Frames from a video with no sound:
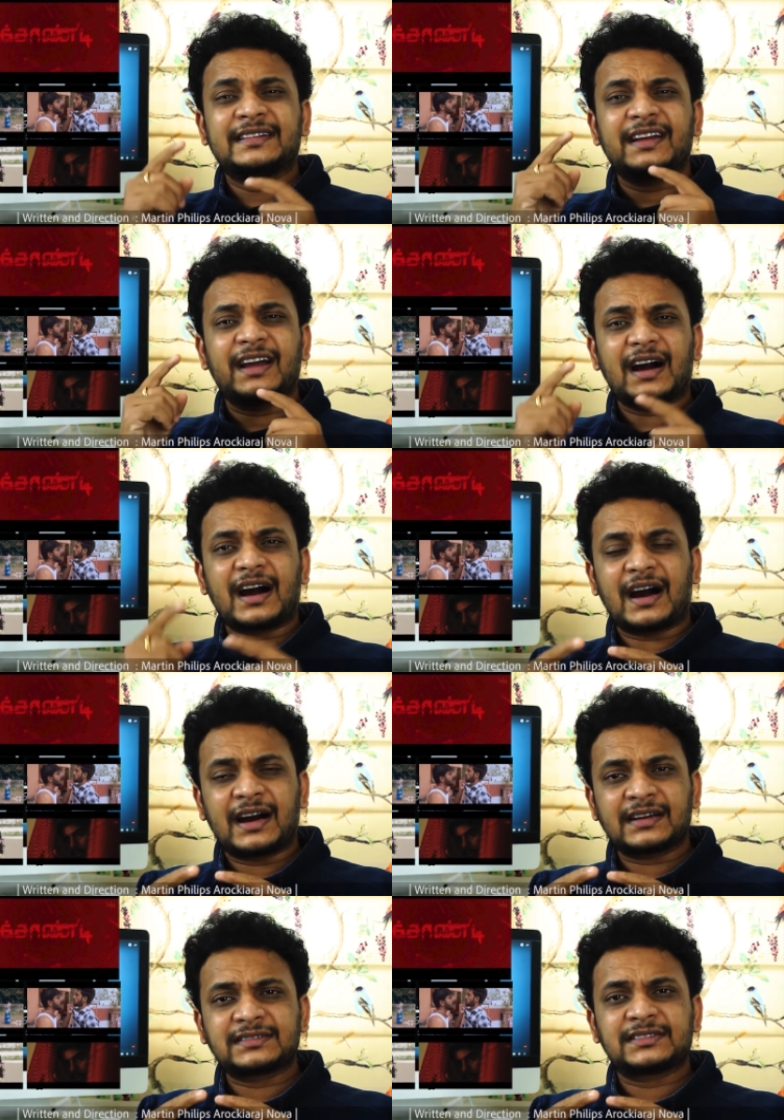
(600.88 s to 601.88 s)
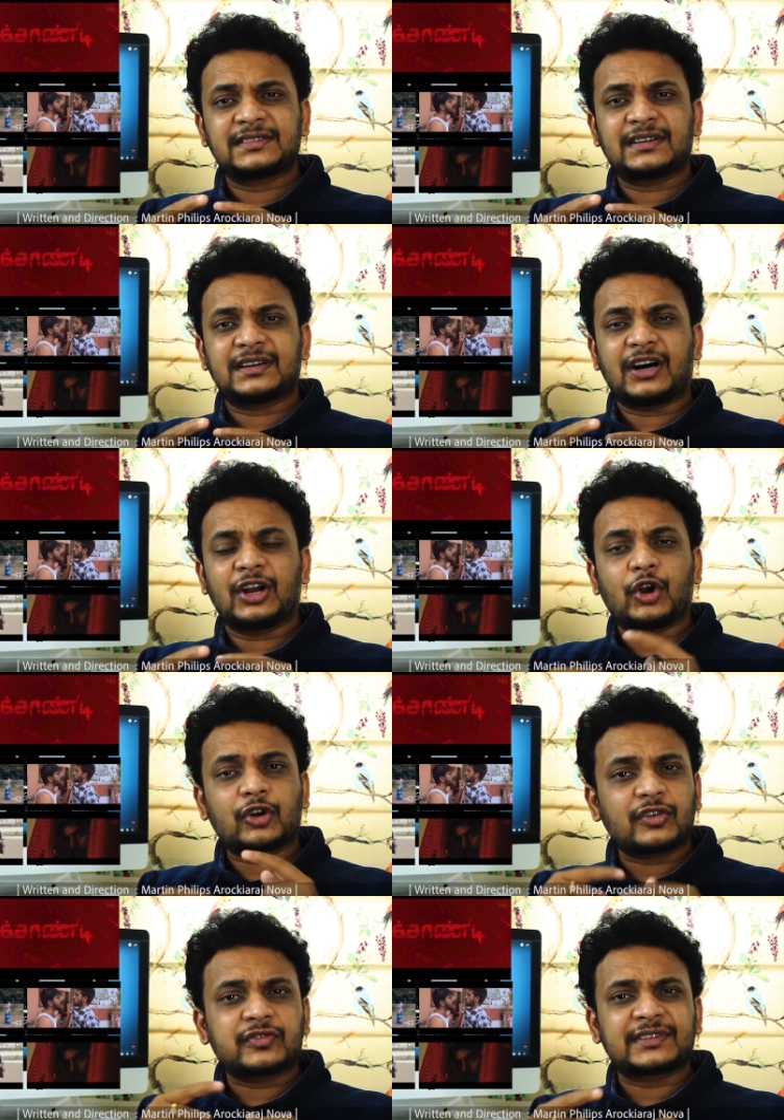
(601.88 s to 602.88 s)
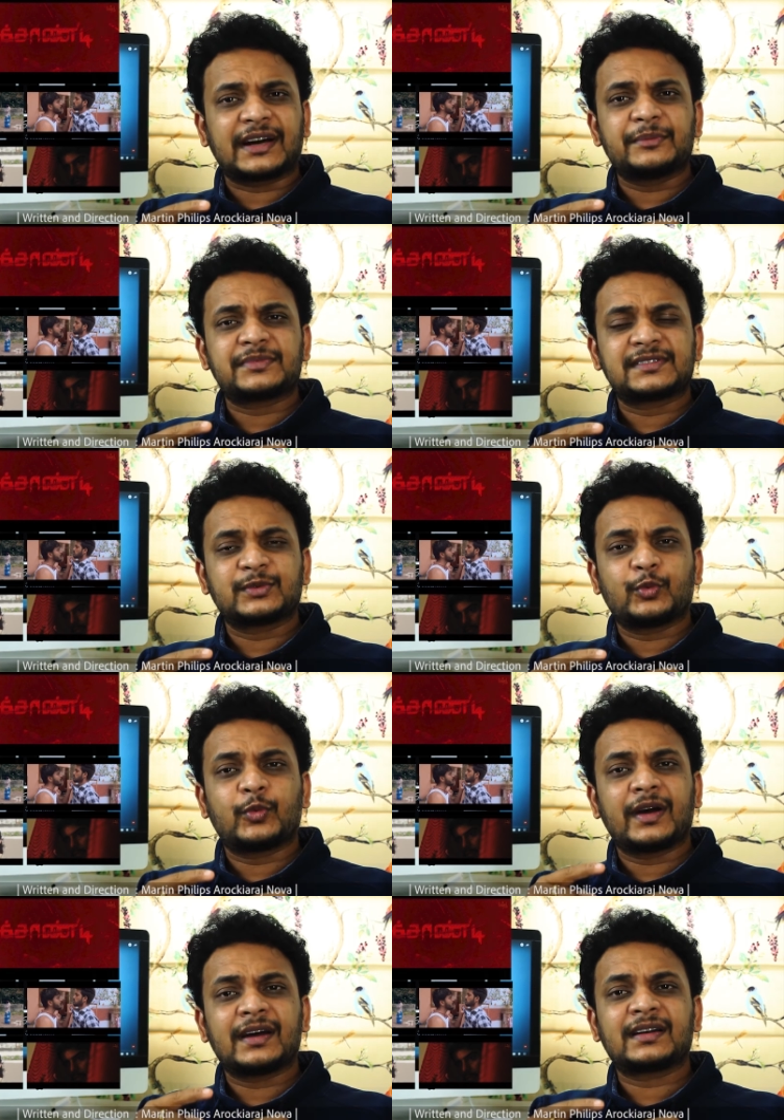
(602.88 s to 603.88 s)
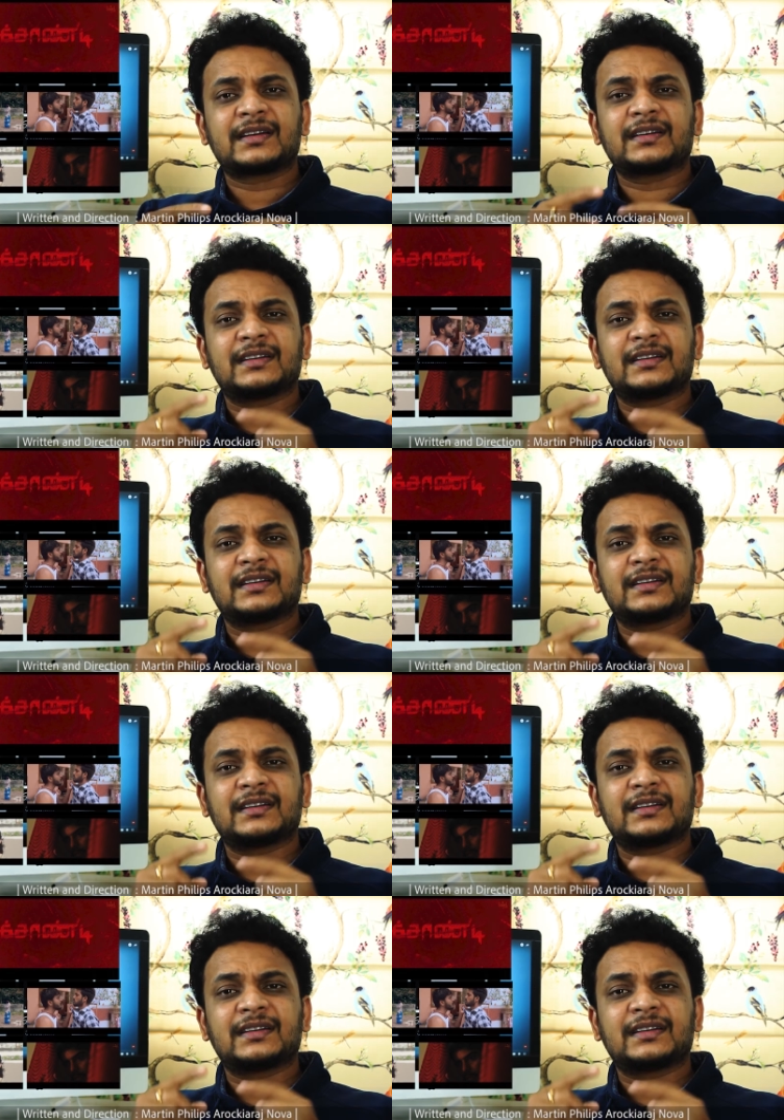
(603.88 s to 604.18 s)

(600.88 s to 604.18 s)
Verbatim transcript: there are a lot of times where